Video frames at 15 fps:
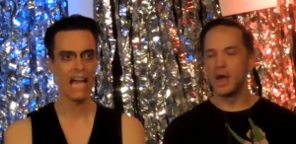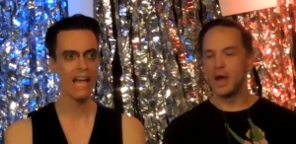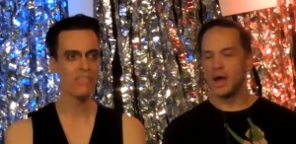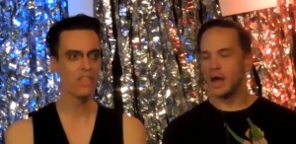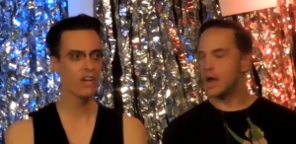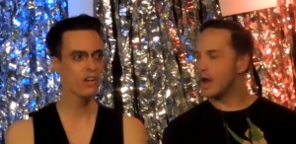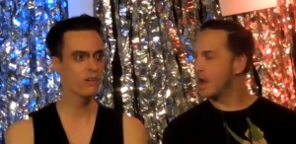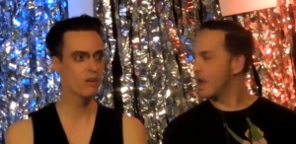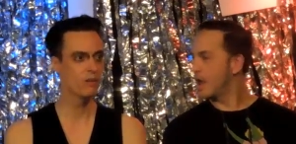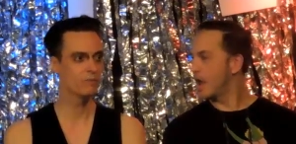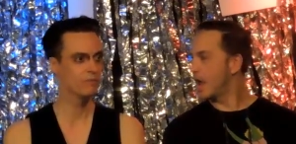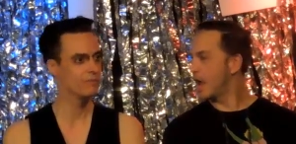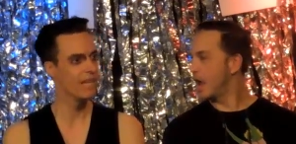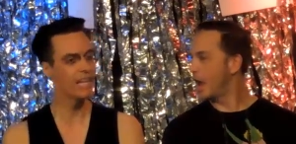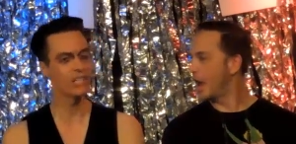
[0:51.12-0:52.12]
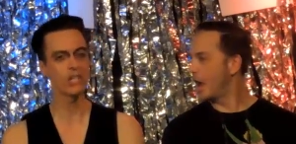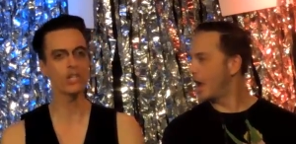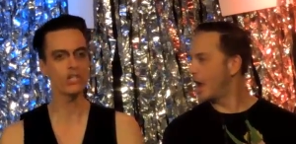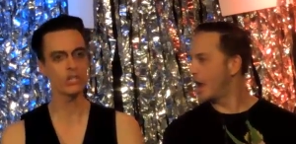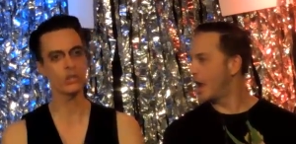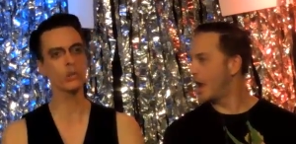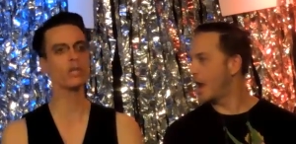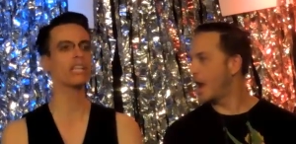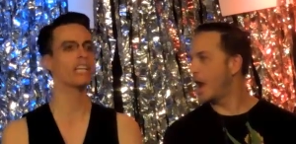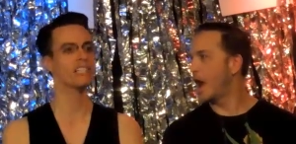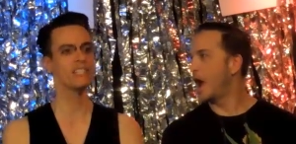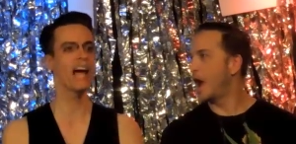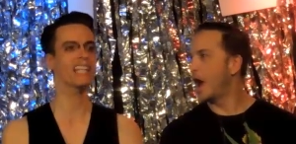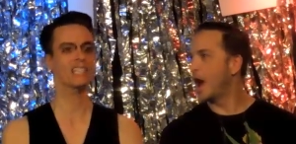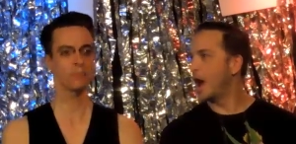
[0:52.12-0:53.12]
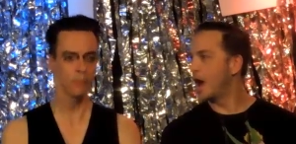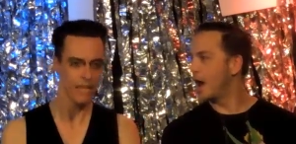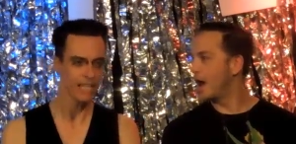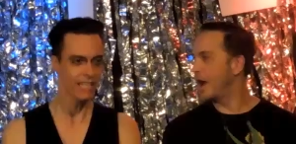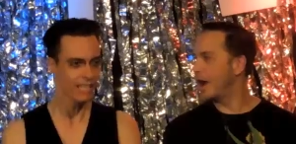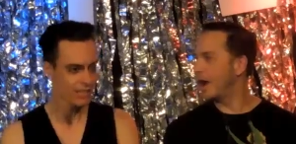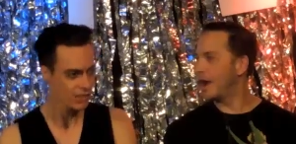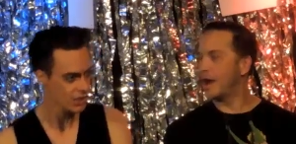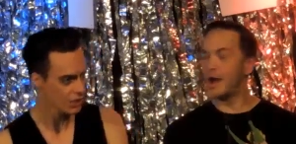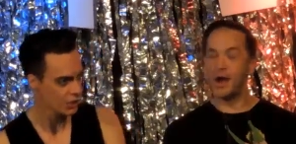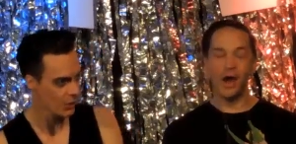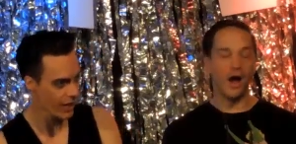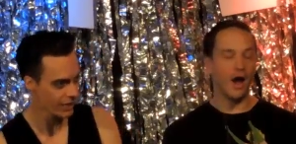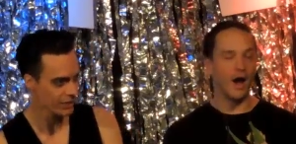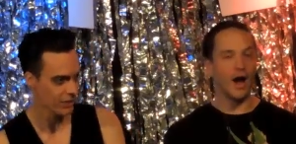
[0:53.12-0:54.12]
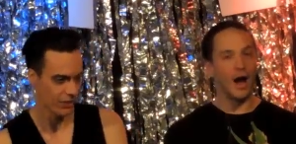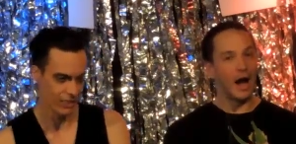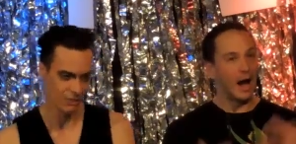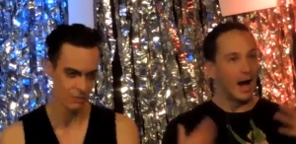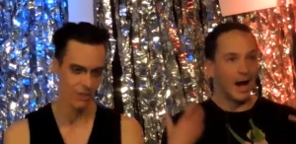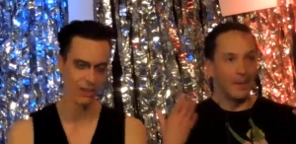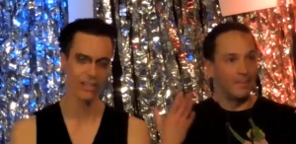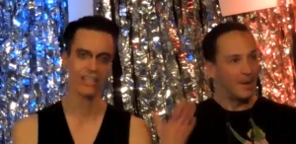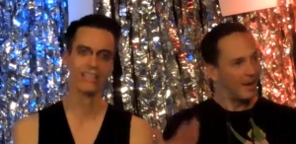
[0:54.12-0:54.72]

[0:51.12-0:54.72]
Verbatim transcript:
Speaker 1: and uh, and yours truly is not speaking to the director anymore.